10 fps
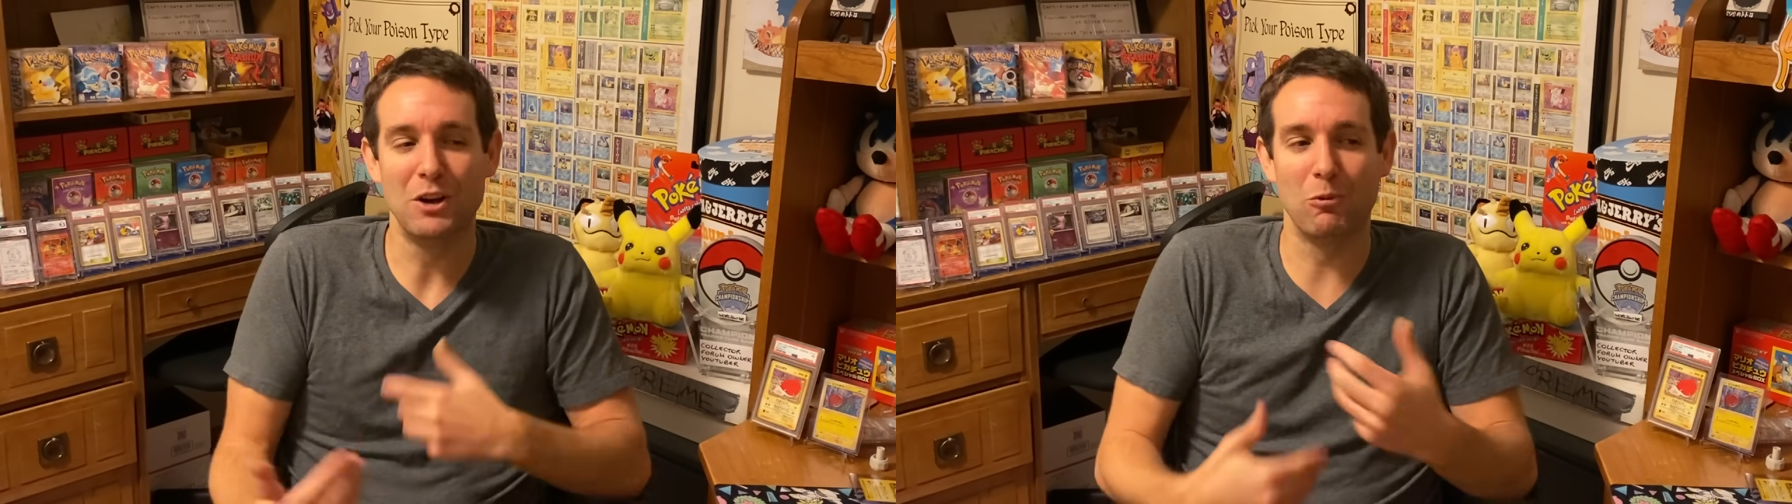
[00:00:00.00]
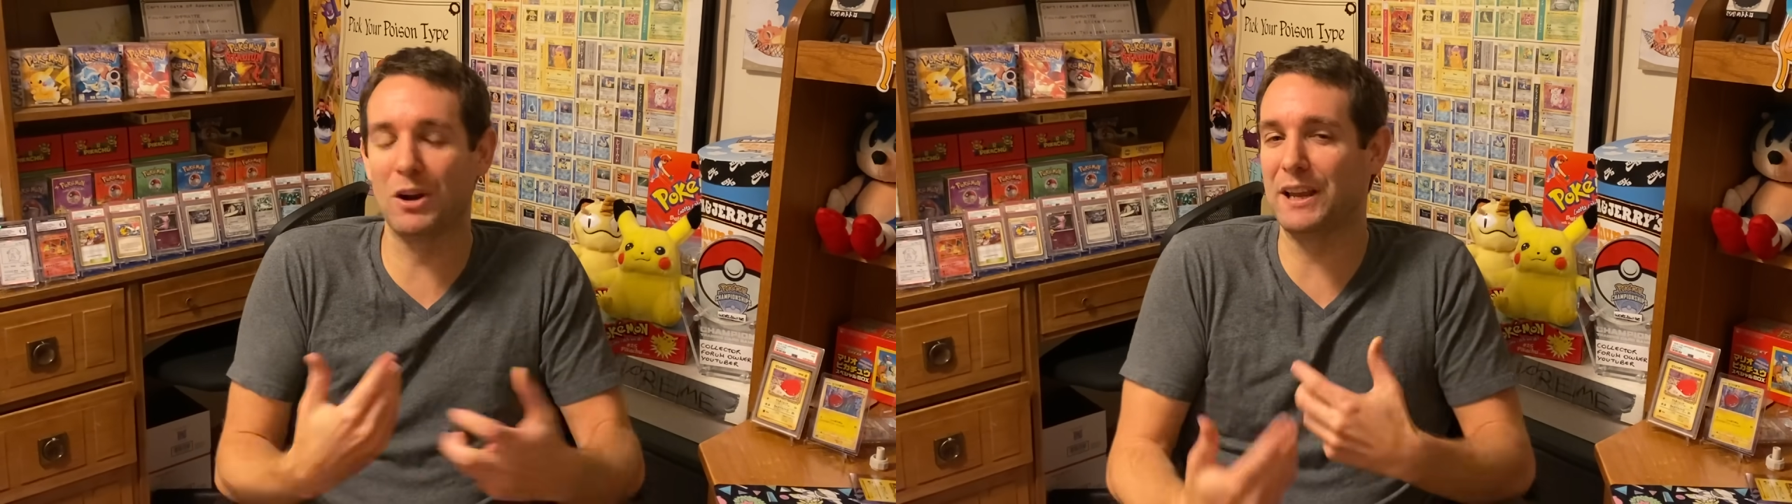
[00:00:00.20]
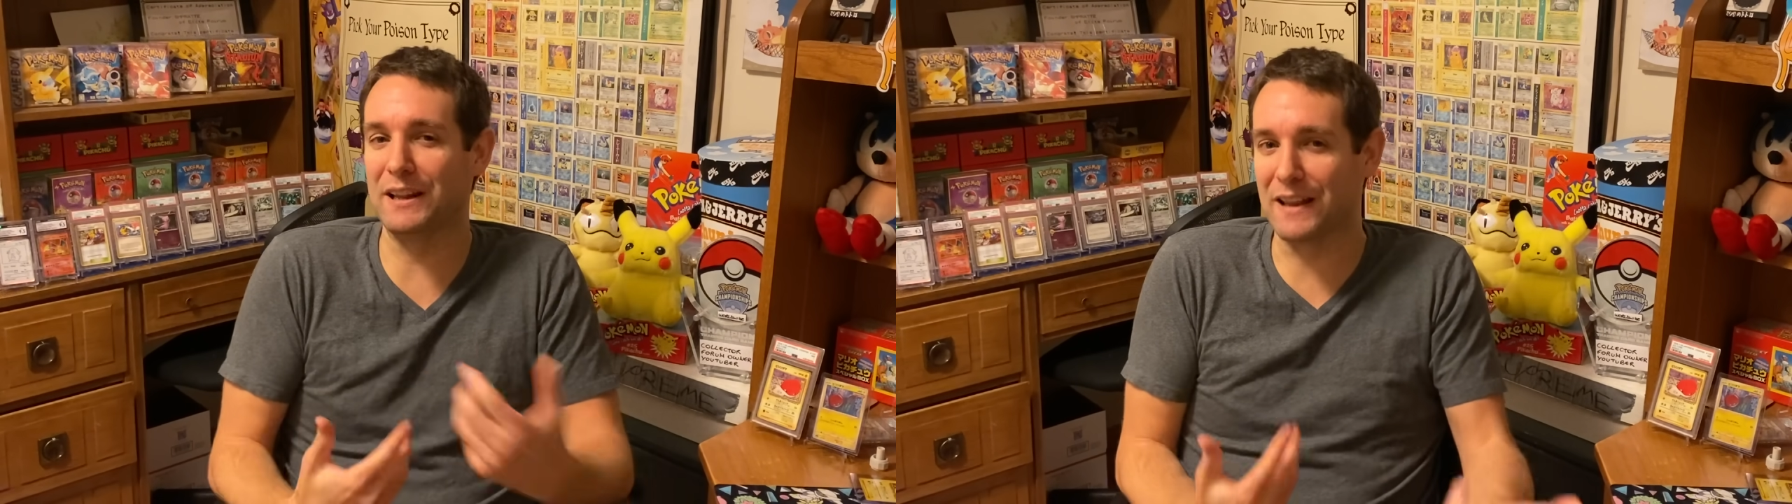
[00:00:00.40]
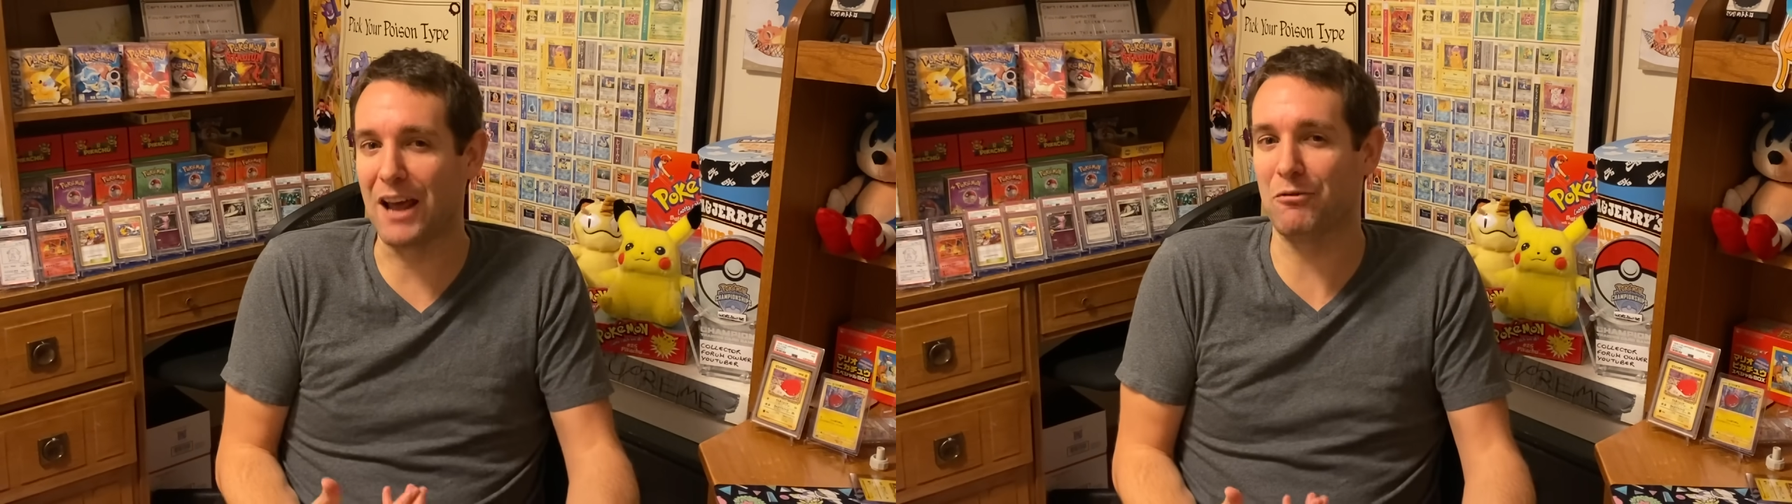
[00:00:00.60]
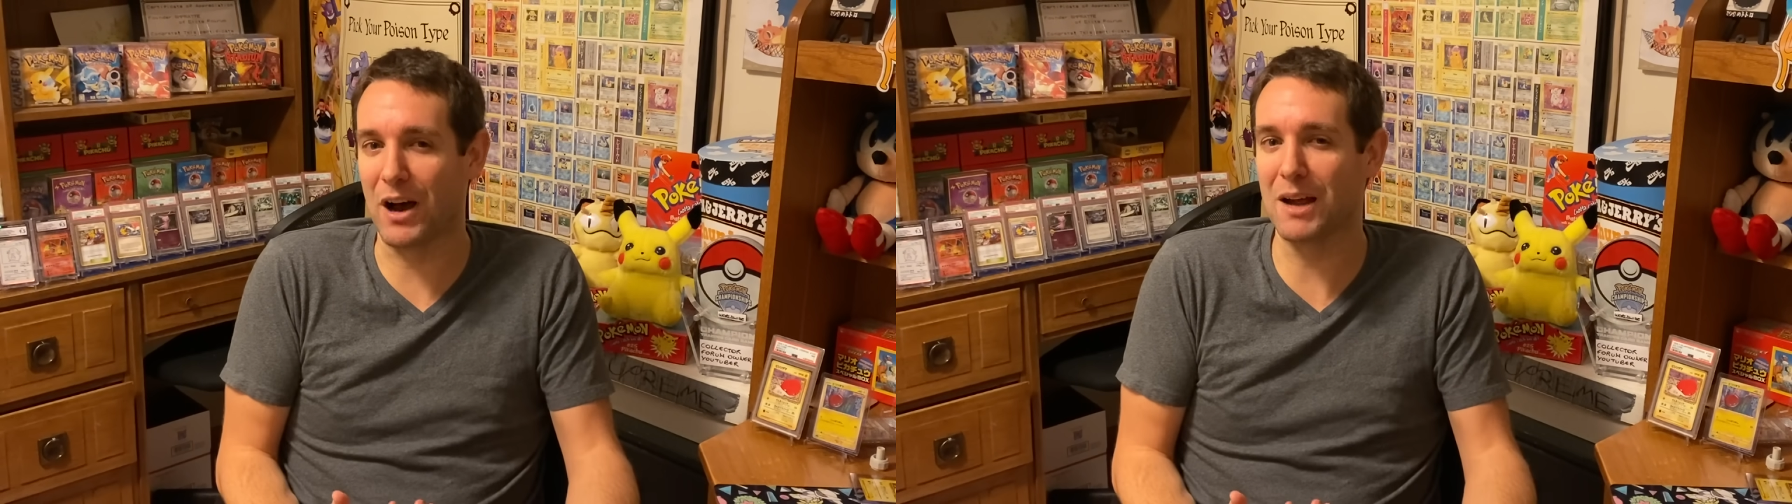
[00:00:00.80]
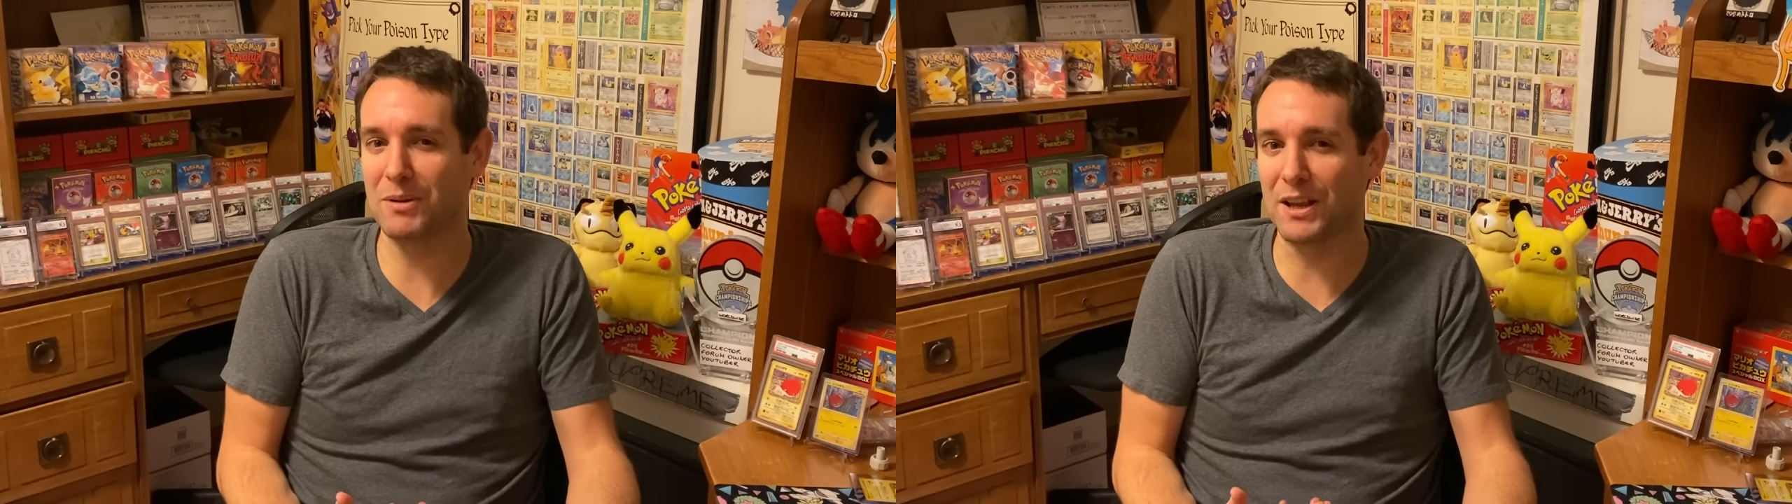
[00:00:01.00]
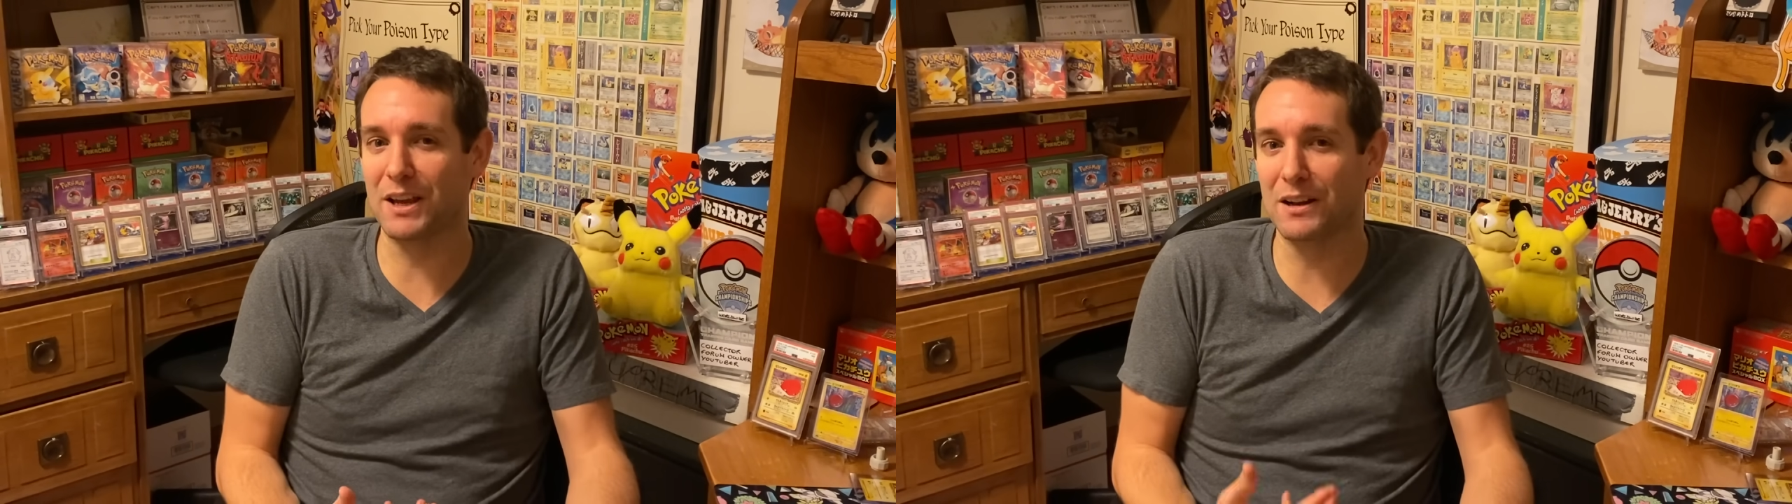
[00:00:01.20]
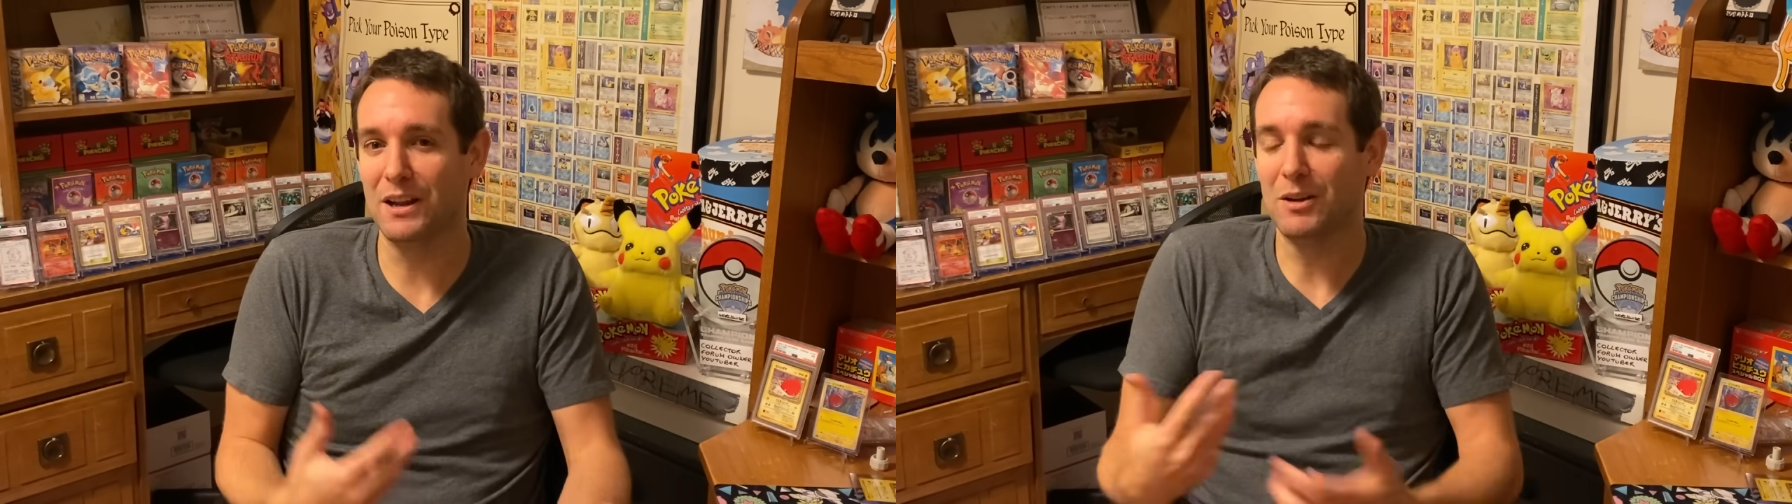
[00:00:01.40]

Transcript: We're getting that vibe again